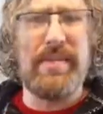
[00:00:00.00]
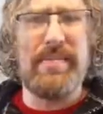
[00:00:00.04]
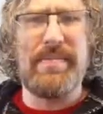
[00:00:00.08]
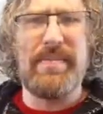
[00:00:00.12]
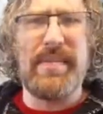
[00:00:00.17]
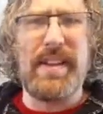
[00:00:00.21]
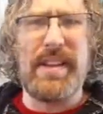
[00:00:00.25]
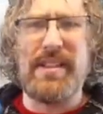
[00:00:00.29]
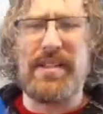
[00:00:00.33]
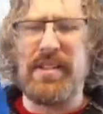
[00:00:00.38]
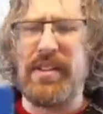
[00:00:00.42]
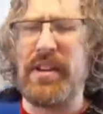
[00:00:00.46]

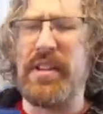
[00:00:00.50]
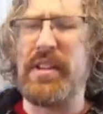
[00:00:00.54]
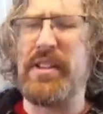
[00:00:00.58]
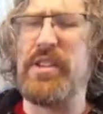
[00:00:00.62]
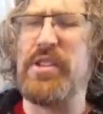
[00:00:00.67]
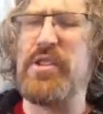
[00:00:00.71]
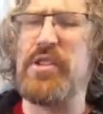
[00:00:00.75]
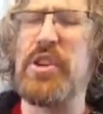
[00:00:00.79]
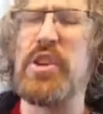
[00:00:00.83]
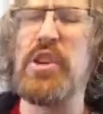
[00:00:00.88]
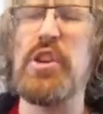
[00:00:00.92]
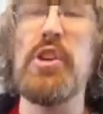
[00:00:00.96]
Let's look at
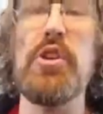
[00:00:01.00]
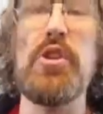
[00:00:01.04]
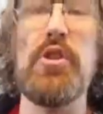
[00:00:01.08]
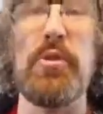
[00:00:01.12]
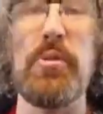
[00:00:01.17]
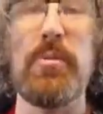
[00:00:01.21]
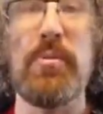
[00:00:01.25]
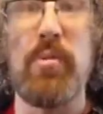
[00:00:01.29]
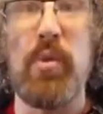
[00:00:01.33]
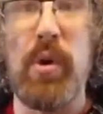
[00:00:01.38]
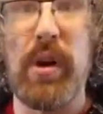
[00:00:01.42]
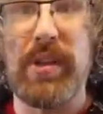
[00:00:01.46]
this
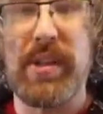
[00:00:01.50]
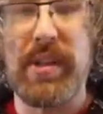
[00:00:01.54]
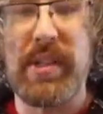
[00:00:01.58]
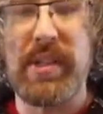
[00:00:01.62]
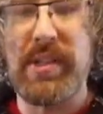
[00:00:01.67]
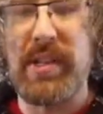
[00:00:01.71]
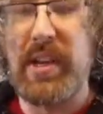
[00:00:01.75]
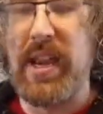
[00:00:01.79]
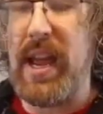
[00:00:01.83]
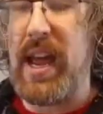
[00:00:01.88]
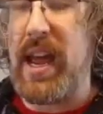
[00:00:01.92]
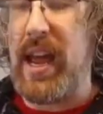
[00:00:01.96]
cube. What does
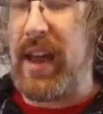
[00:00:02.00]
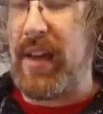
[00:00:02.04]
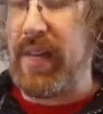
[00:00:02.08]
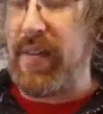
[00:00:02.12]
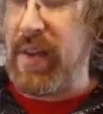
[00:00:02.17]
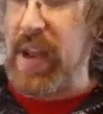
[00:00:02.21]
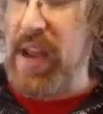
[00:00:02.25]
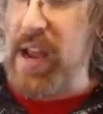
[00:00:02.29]
it have?